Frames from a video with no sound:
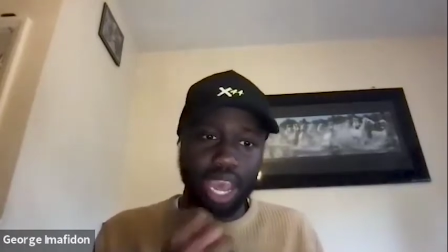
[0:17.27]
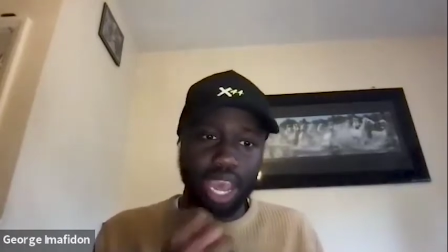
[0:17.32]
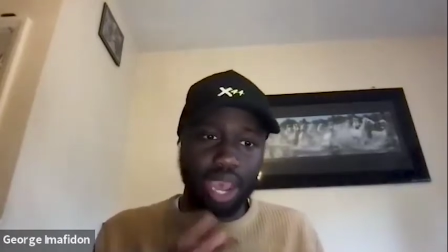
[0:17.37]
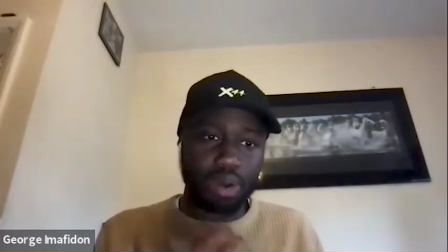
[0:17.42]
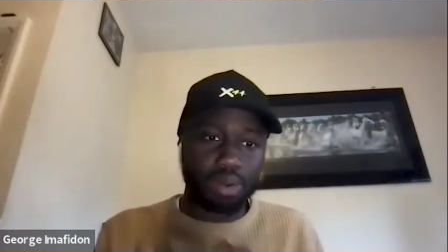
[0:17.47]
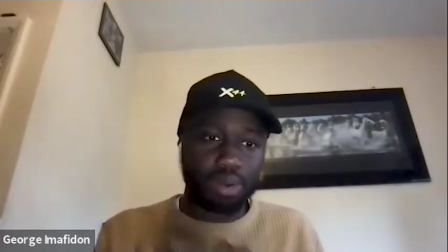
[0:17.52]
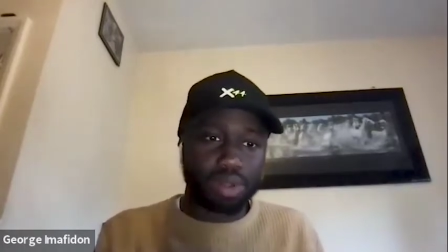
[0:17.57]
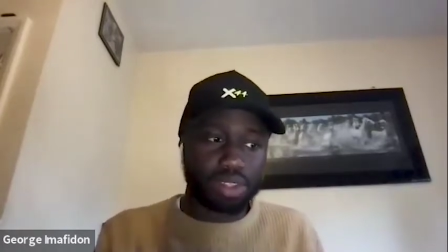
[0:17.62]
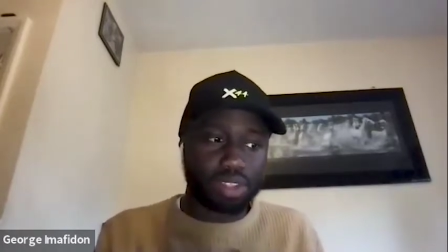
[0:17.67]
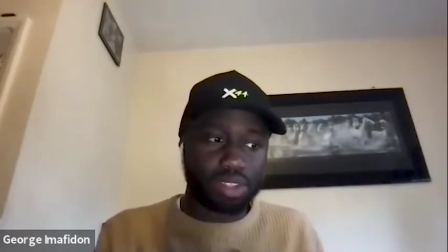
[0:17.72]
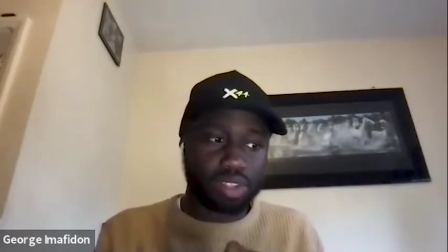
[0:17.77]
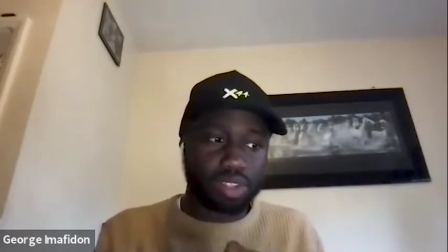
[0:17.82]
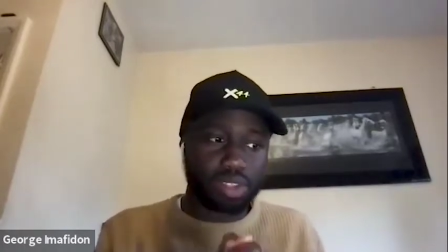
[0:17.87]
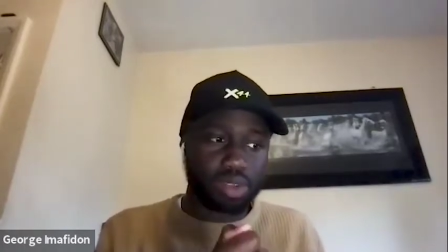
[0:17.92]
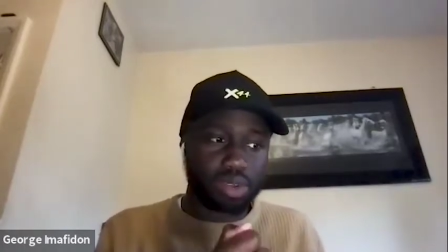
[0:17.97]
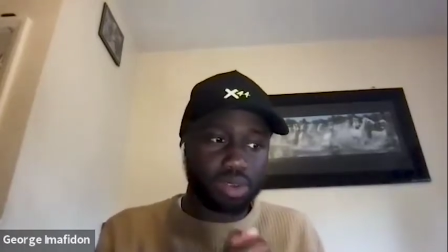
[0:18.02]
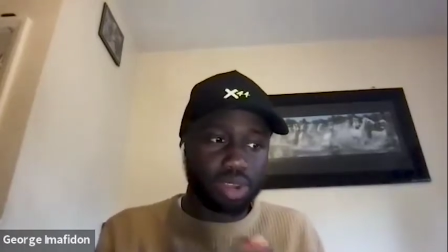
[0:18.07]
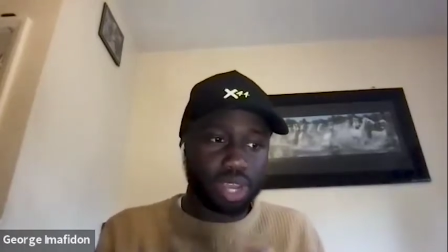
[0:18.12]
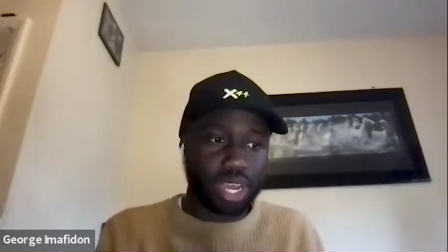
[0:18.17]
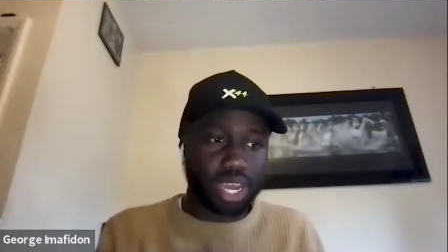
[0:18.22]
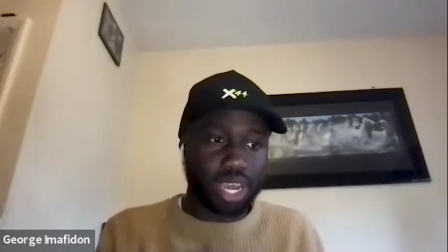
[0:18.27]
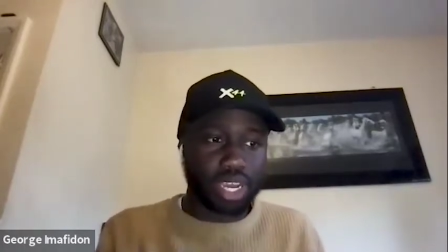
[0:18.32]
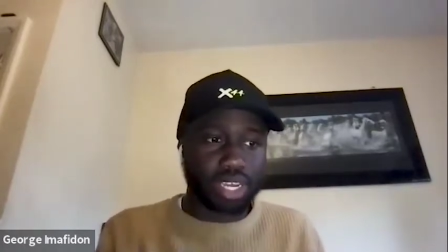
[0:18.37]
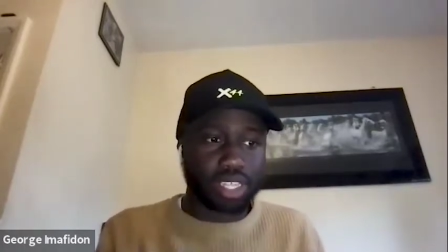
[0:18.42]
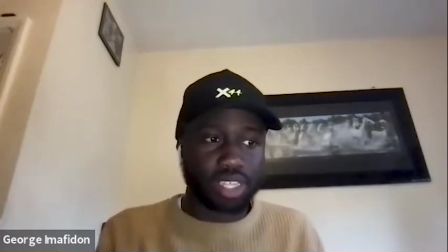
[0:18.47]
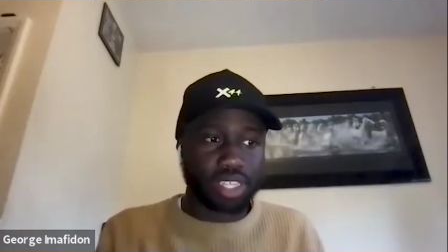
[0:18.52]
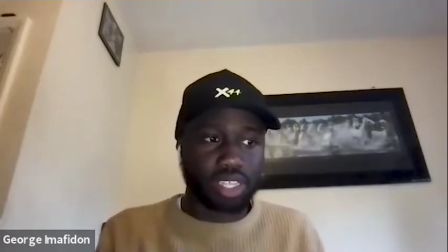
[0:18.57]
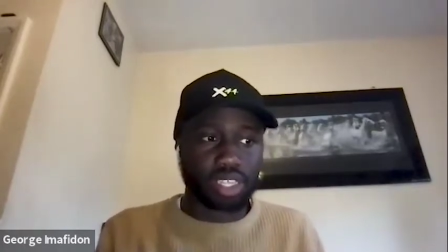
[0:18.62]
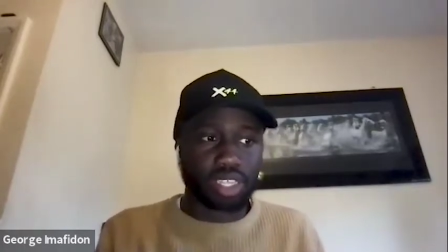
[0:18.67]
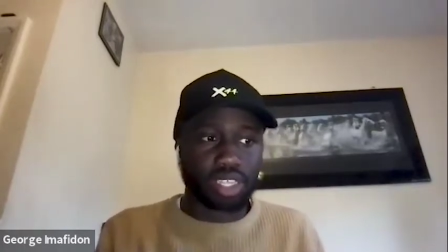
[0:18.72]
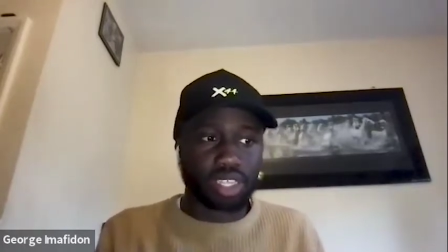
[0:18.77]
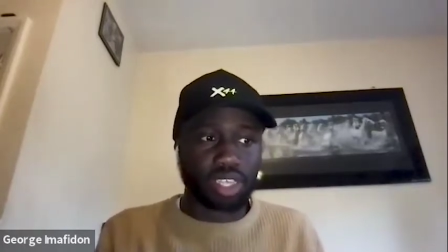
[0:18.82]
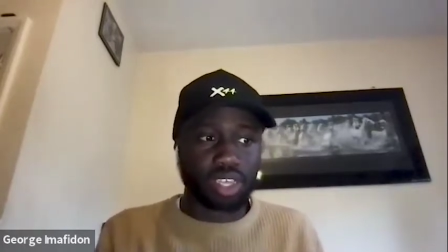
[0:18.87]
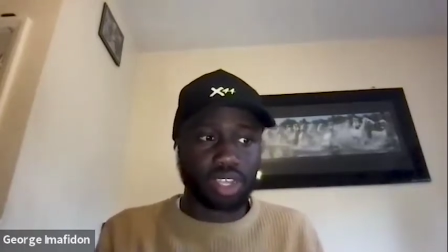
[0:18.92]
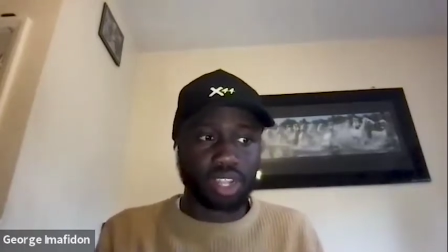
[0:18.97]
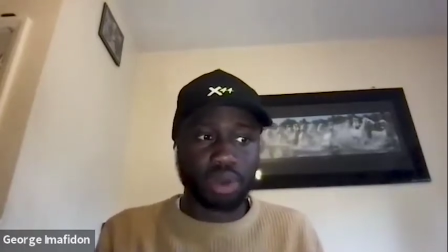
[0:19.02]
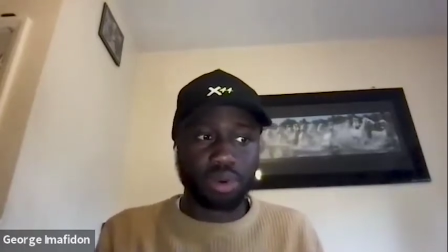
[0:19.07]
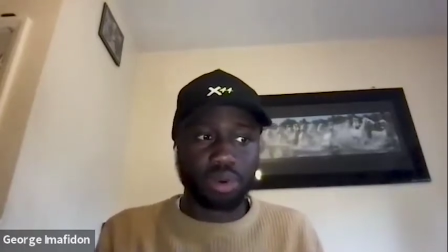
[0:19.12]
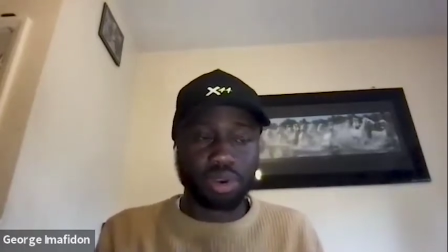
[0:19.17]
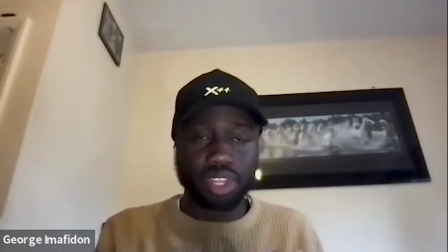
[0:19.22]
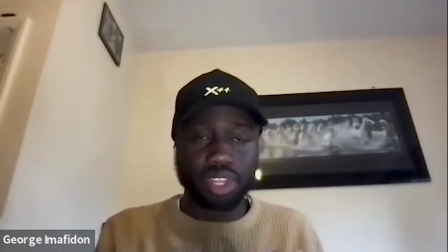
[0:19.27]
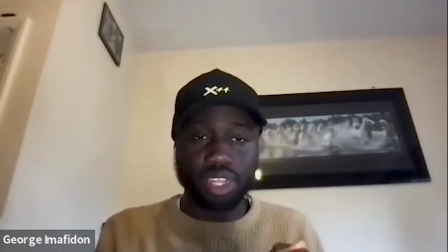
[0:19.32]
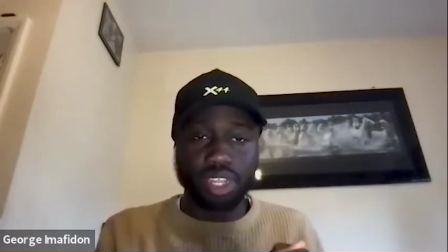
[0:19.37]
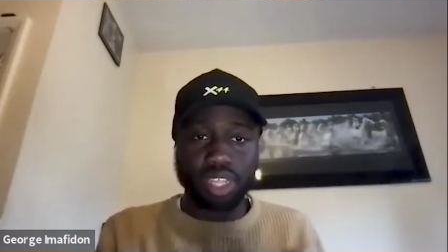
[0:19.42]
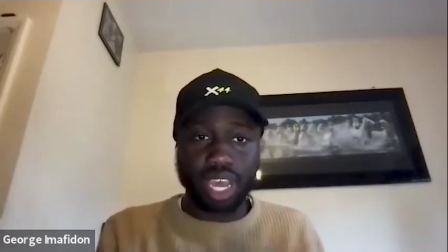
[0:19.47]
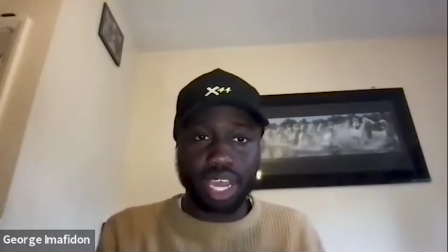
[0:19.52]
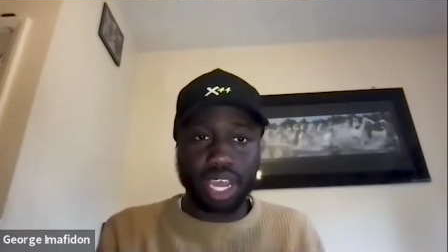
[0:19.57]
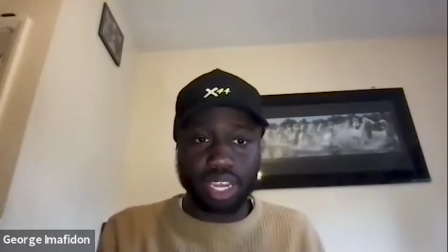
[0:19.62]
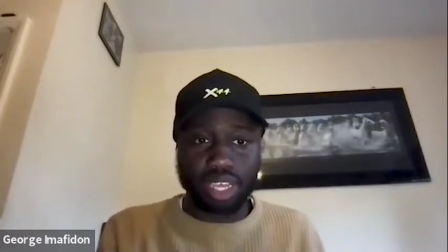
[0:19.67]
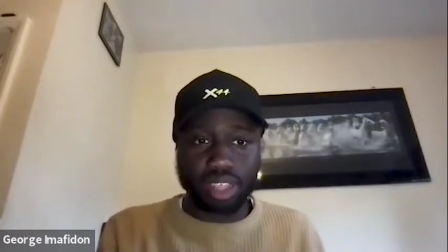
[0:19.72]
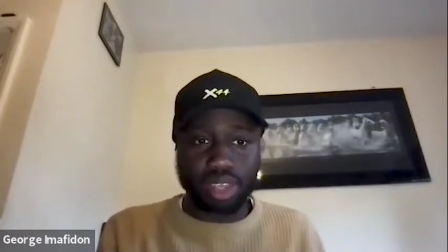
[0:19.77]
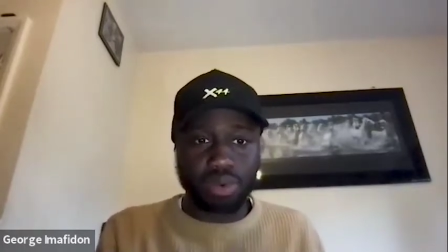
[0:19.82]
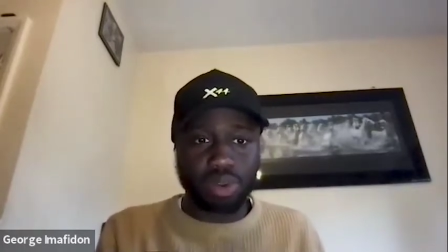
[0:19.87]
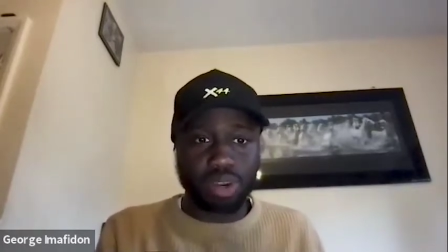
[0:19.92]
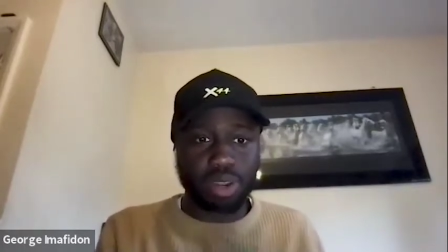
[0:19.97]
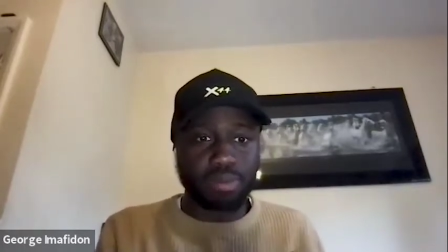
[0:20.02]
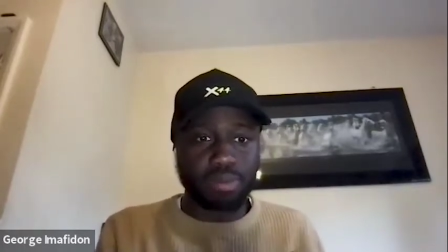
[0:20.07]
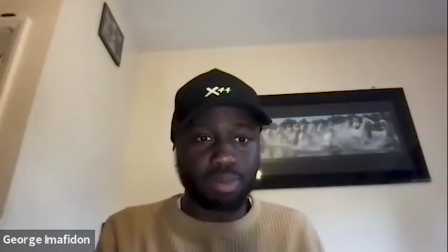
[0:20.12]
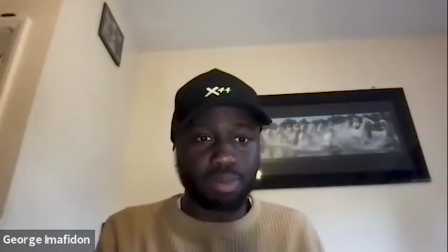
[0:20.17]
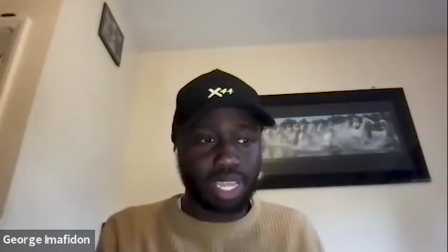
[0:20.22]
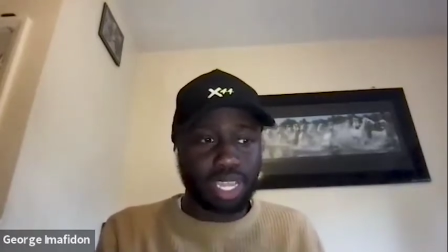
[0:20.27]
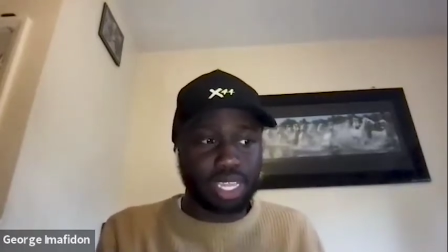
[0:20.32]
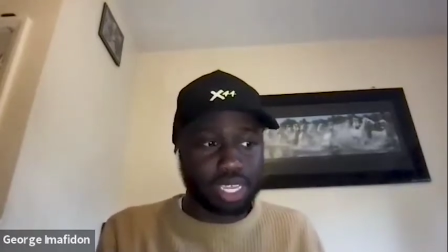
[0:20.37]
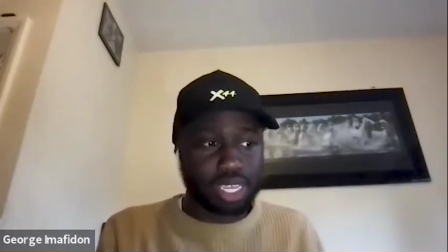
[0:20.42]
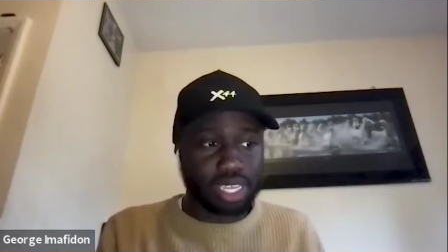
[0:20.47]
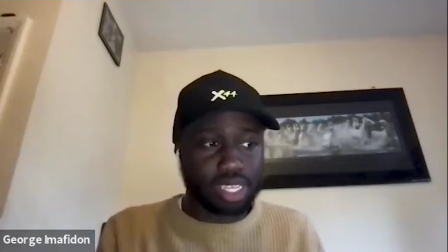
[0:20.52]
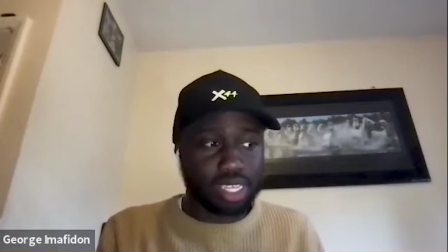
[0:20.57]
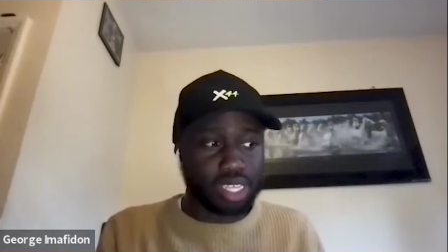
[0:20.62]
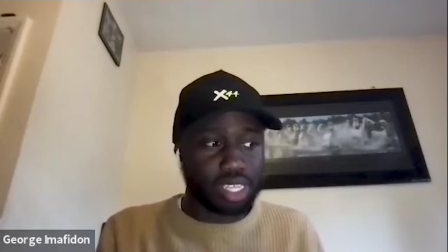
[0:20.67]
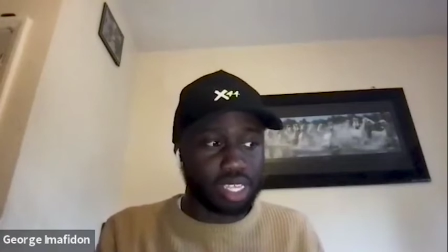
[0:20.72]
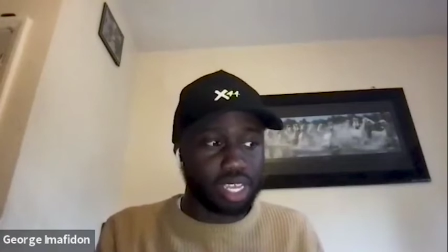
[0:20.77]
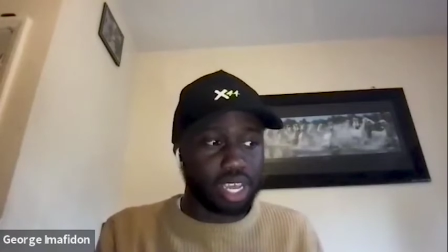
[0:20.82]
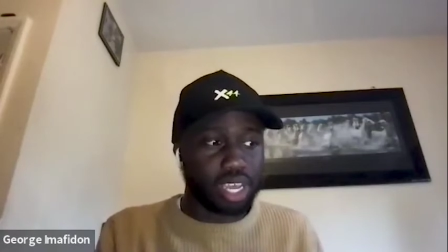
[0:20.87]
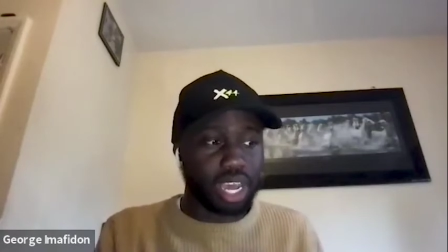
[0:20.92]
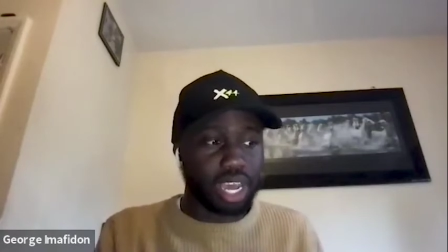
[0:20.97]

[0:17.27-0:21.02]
I want to do X, you know, I want to design this, I want to make this,